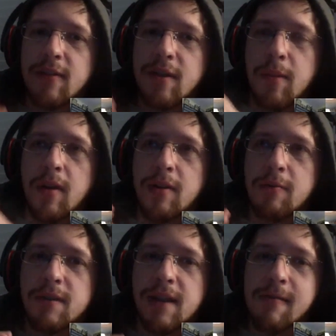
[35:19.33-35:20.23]
in a party
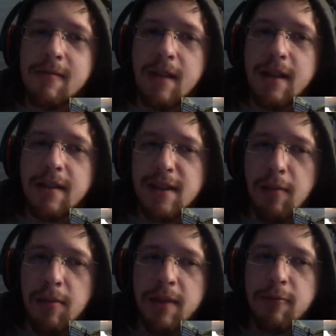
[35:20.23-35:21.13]
one time. We're like, let's
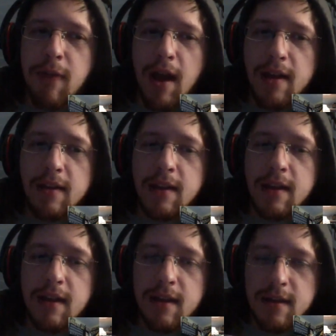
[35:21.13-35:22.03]
all play Rocket
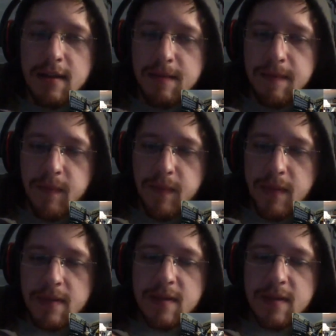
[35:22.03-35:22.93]
League.
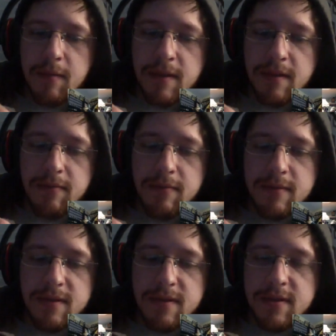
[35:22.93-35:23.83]
So we
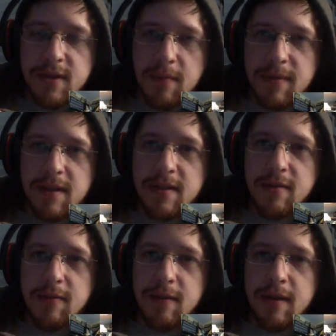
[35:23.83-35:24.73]
just jumped
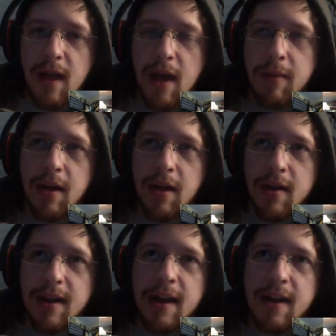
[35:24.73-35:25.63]
into a lobby all
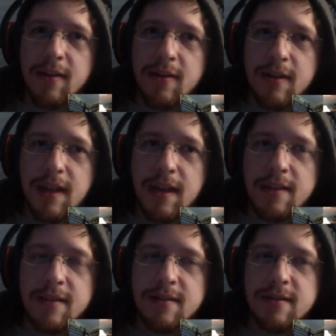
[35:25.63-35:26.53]
together, and
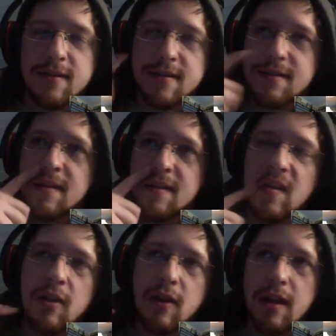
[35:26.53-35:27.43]
then just
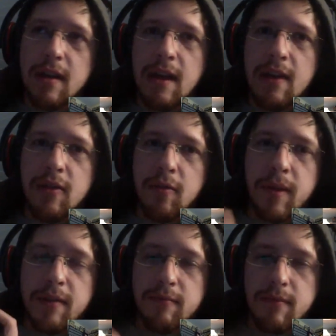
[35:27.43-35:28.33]
you can either
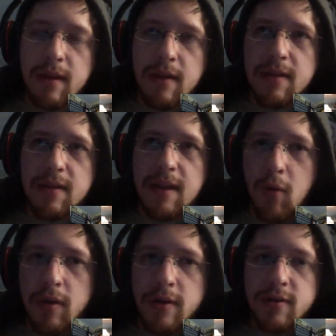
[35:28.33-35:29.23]
pick, Team
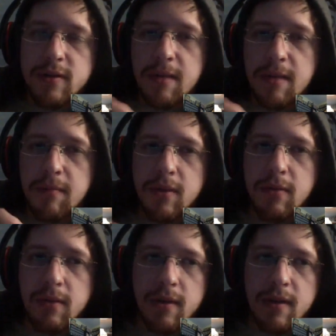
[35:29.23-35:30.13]
Orange or Team
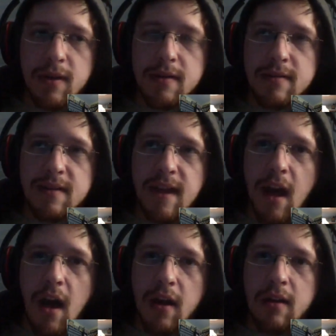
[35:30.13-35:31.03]
Blue, or you can say
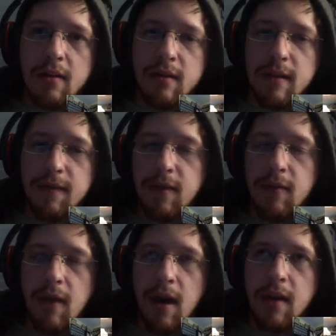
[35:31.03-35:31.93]
auto. And if you
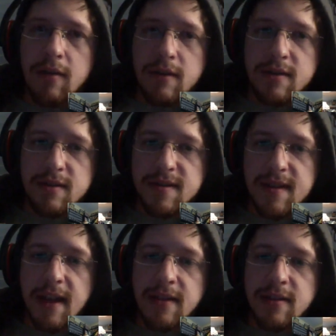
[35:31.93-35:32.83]
do auto, it just
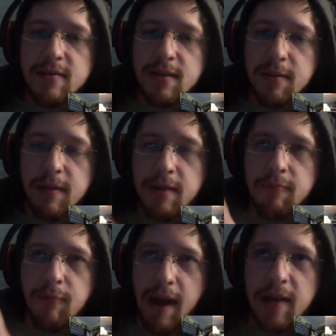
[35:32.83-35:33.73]
assigns you. So we
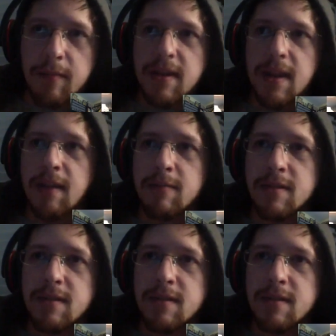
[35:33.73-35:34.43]
did random teams